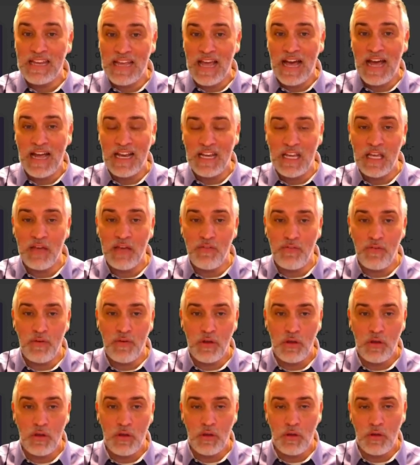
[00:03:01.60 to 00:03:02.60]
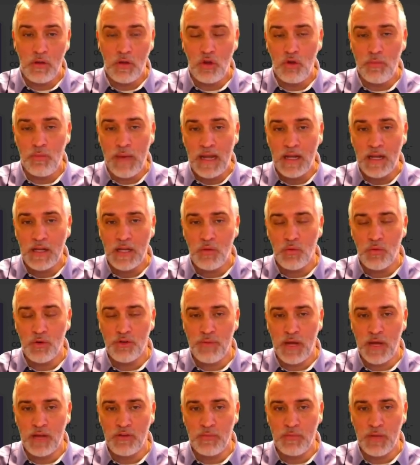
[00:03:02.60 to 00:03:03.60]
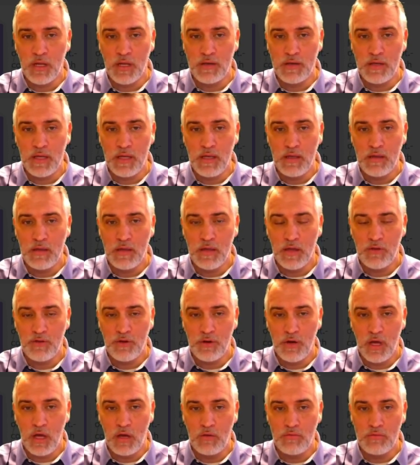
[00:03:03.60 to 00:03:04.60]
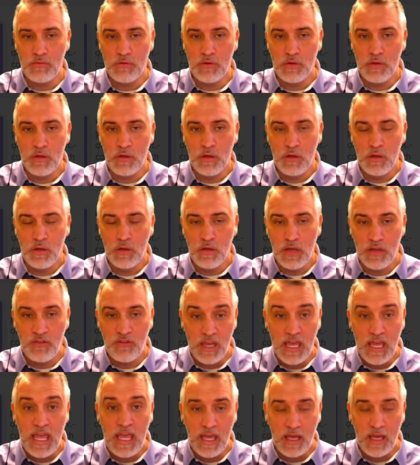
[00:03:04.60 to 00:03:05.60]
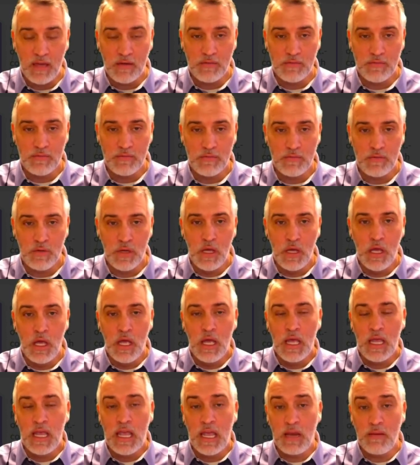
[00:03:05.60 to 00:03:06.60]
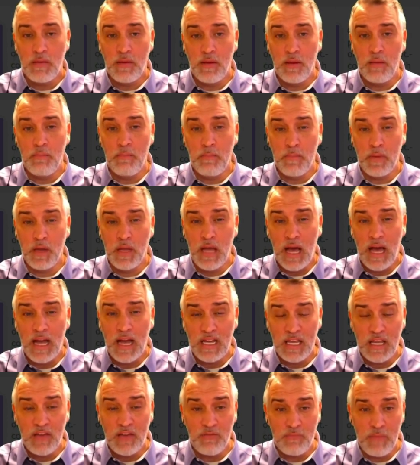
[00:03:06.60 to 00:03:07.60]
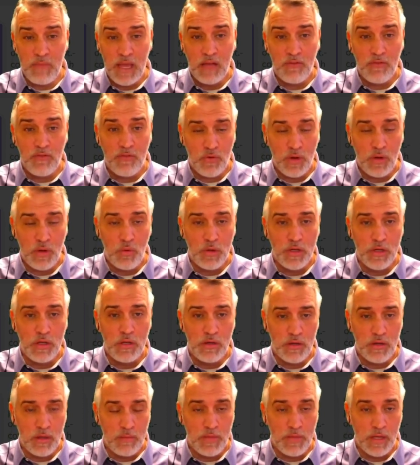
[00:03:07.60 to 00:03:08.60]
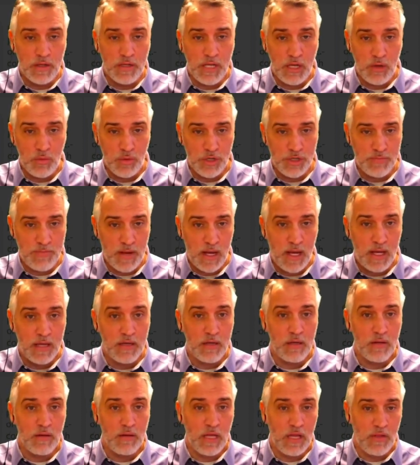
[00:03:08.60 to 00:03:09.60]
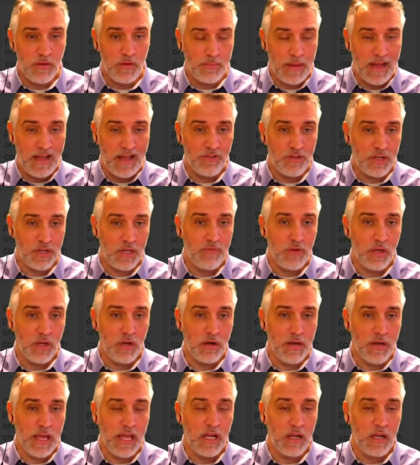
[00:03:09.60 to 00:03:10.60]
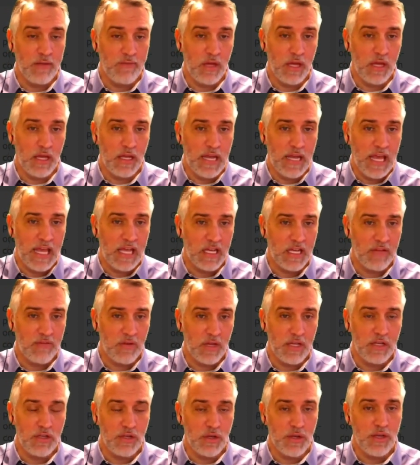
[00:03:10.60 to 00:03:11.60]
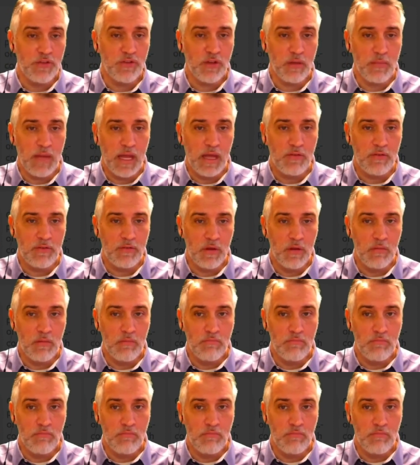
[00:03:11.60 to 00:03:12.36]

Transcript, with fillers: God give humanity responsibility? Yes or no? Yes, he can. Can God give man free will and the ability to respond, either positively or neg negatively, to his commands?